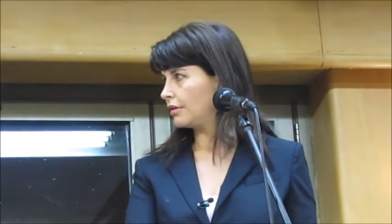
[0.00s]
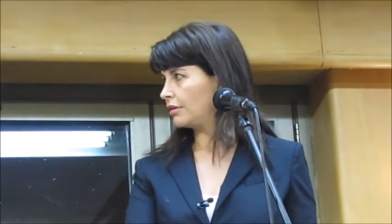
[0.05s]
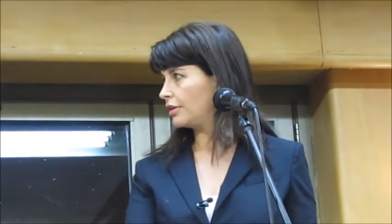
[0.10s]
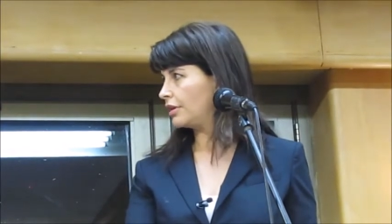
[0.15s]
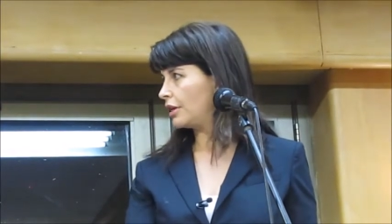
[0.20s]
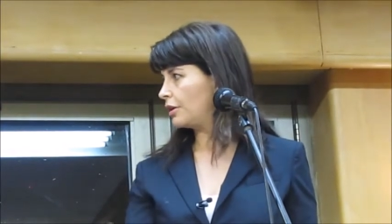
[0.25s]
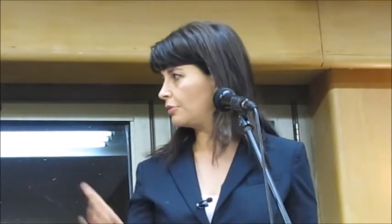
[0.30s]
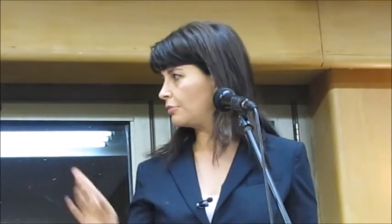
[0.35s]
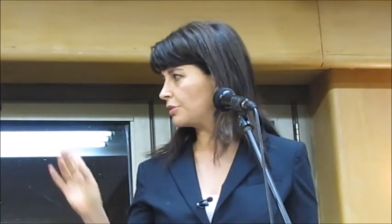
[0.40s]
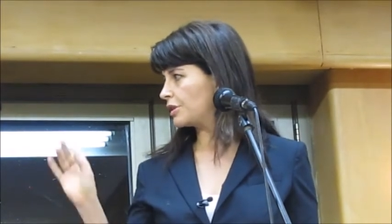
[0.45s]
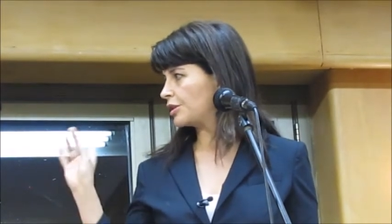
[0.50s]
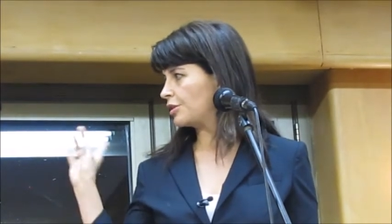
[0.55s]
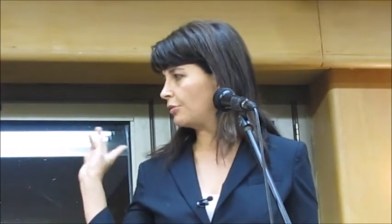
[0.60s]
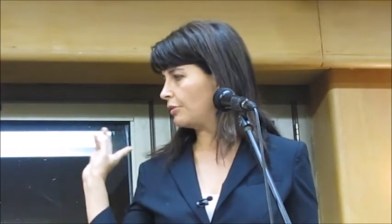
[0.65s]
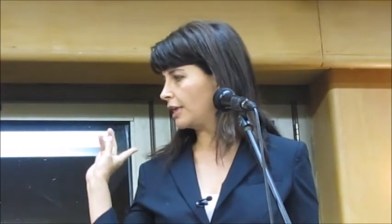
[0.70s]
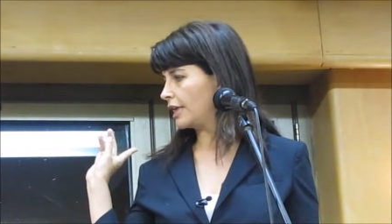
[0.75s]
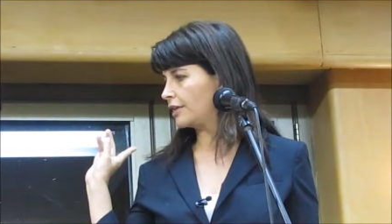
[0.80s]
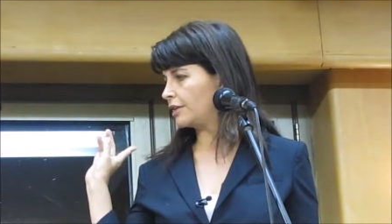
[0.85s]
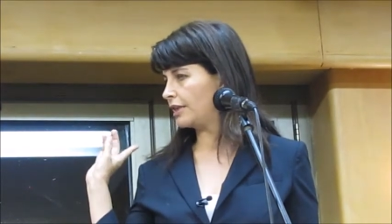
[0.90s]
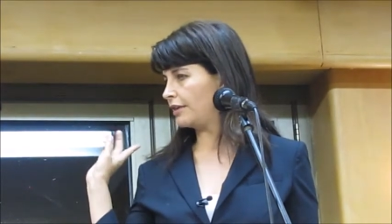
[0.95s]
No, it was
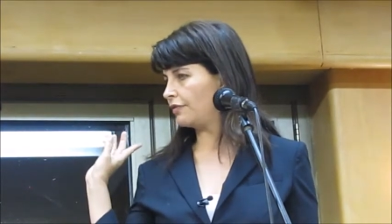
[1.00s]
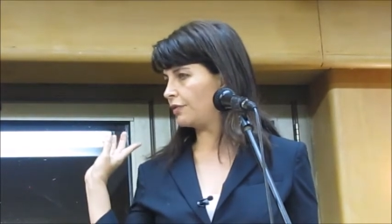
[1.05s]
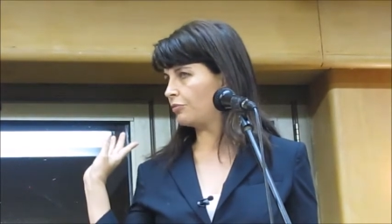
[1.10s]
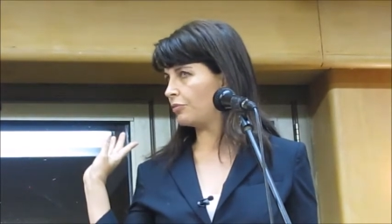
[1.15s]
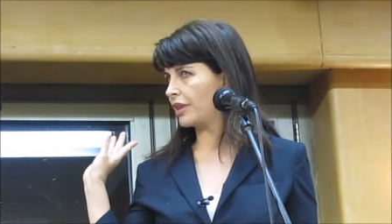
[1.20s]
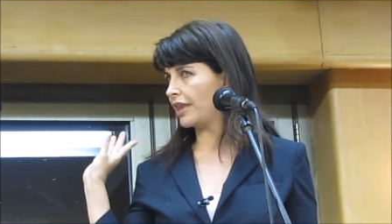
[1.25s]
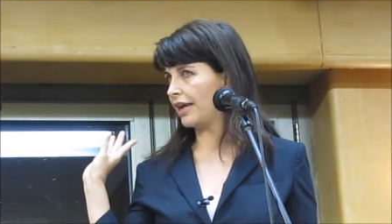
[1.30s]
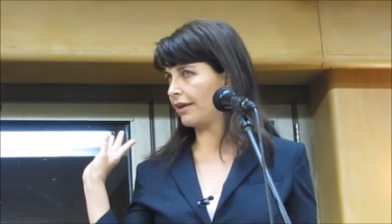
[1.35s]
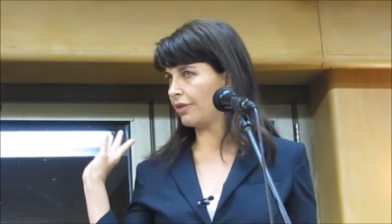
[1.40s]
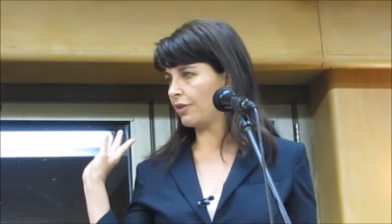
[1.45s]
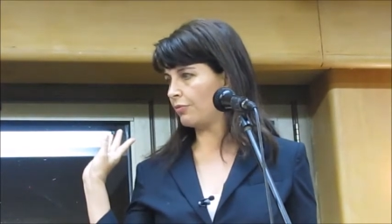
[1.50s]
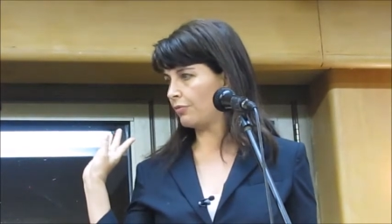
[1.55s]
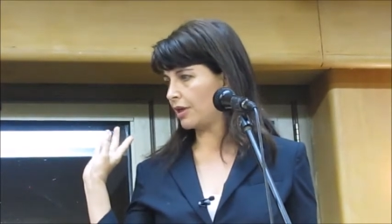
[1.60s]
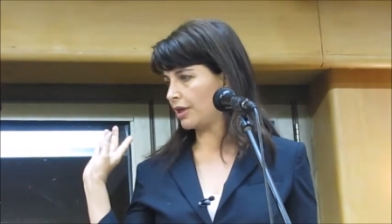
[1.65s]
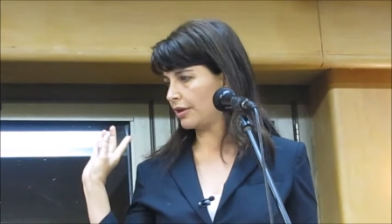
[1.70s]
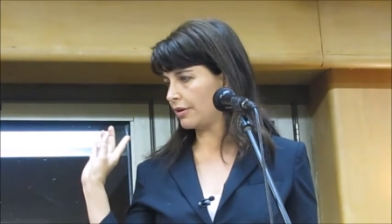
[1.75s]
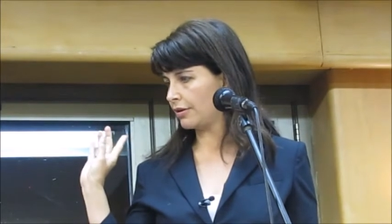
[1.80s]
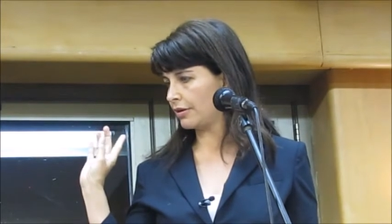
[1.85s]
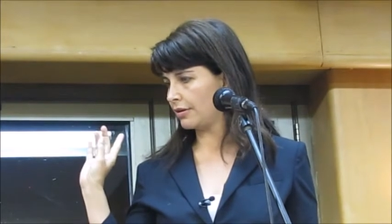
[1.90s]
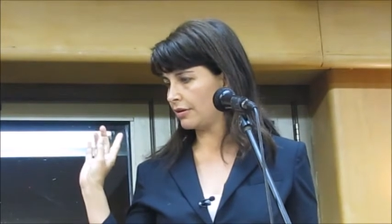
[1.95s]
doing it even oh. without the
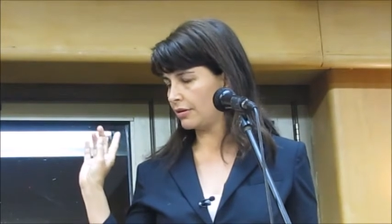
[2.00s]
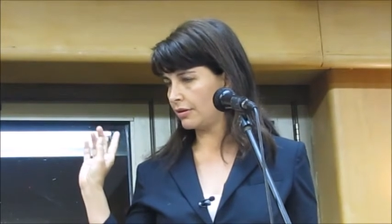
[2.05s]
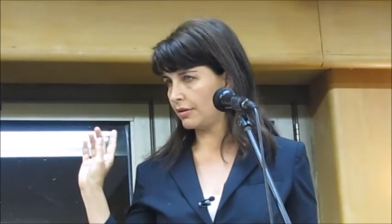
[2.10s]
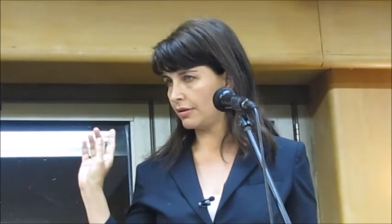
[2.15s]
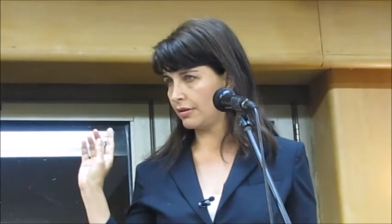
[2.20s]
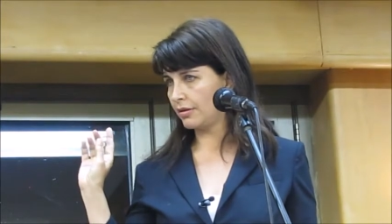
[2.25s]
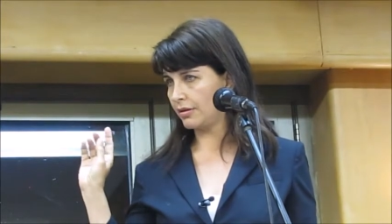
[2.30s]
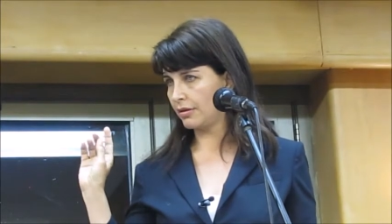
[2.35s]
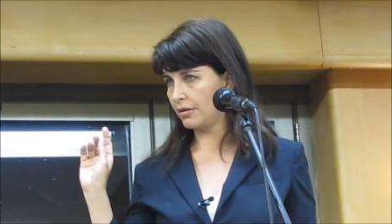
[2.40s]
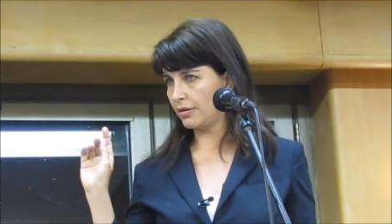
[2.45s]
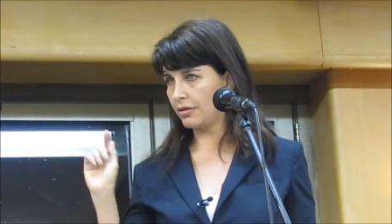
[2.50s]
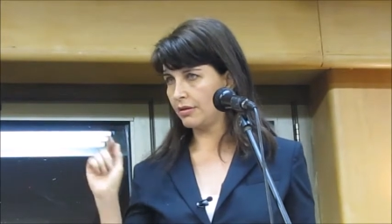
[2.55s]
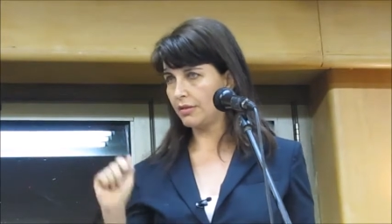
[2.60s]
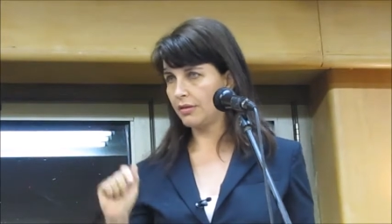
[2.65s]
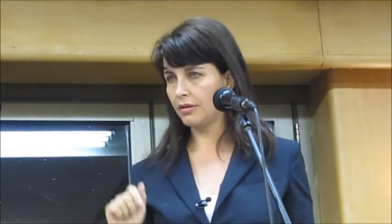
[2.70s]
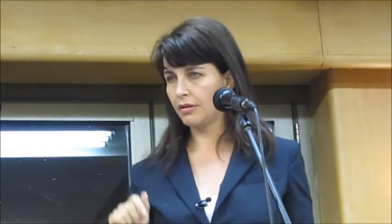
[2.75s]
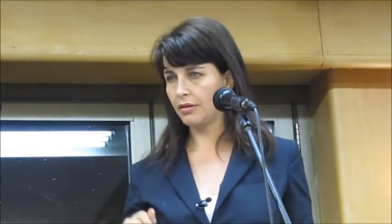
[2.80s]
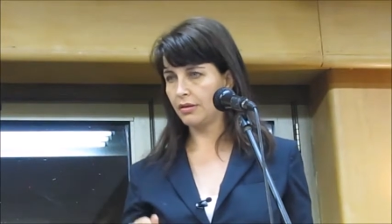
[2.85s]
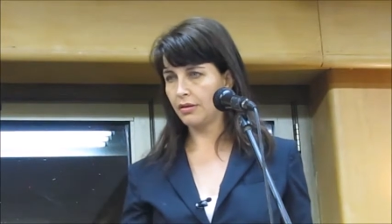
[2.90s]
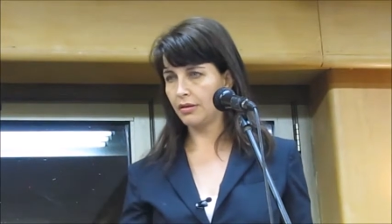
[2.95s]
wire.
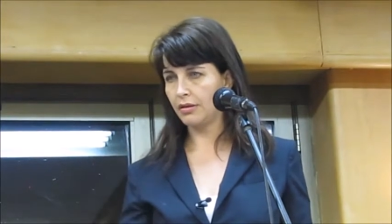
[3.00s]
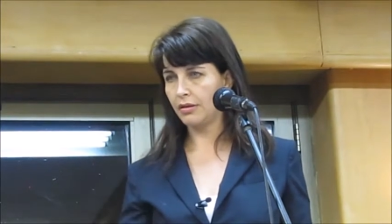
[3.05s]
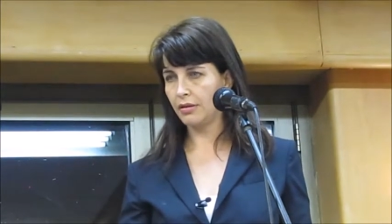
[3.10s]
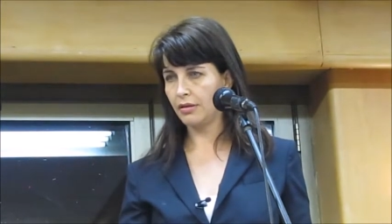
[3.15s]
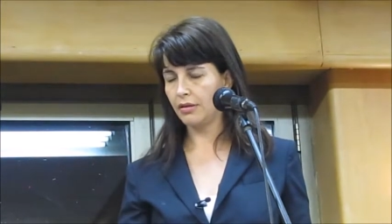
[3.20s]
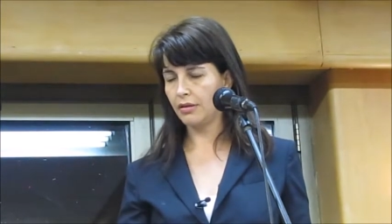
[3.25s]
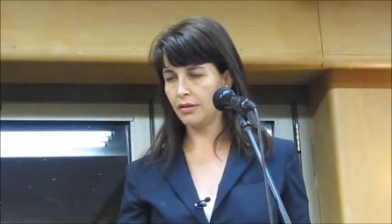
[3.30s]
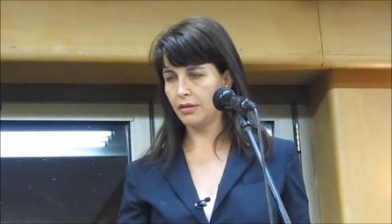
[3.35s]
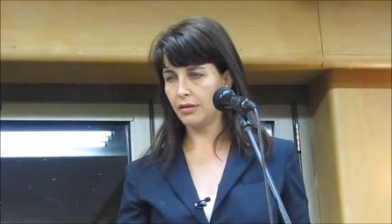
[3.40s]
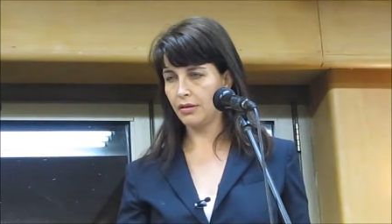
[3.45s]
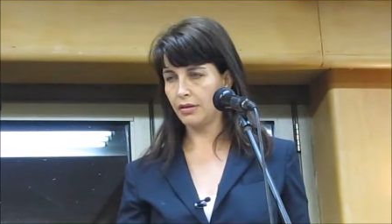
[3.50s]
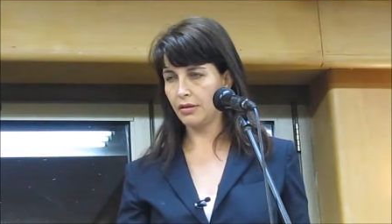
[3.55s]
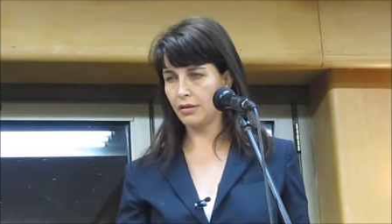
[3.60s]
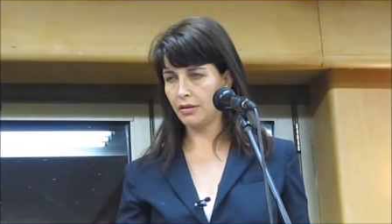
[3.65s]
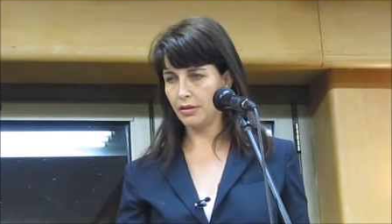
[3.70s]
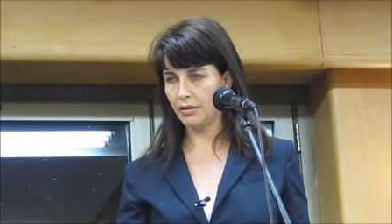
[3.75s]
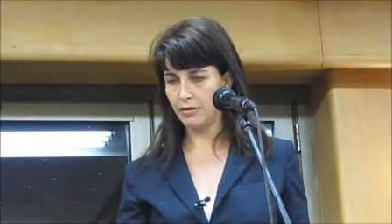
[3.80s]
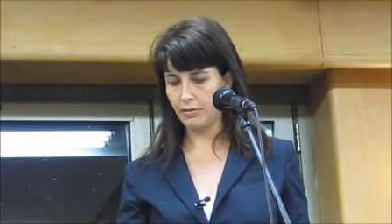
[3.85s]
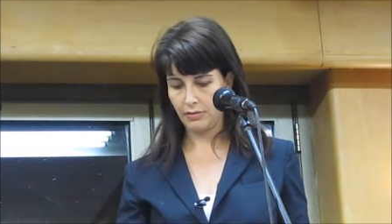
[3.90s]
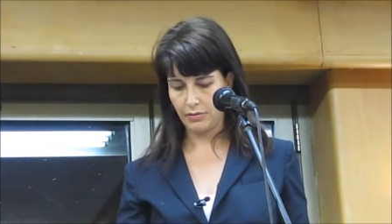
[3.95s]
that little,
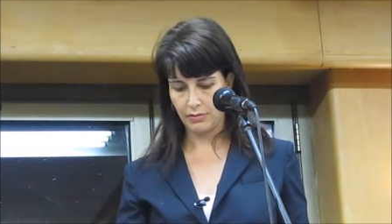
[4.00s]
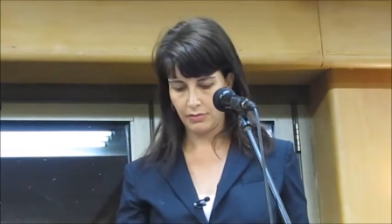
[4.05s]
yeah.